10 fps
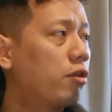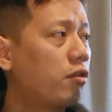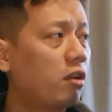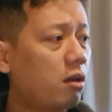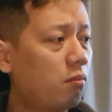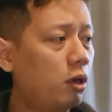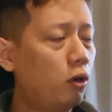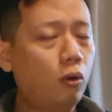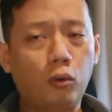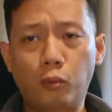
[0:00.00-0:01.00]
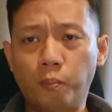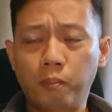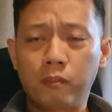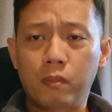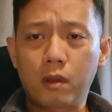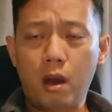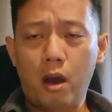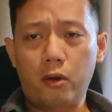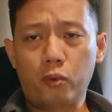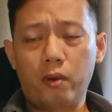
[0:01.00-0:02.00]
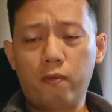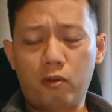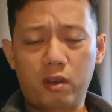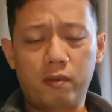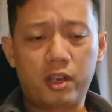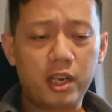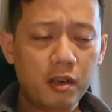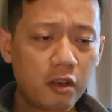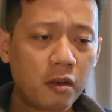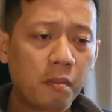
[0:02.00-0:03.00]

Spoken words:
just like my old 2417.